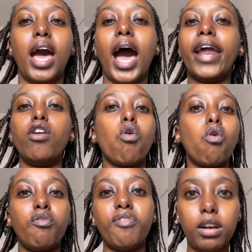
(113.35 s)
an
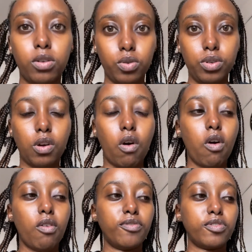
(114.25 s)
overload
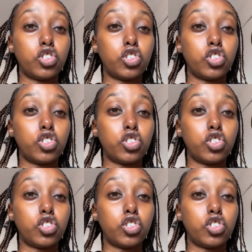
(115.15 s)
of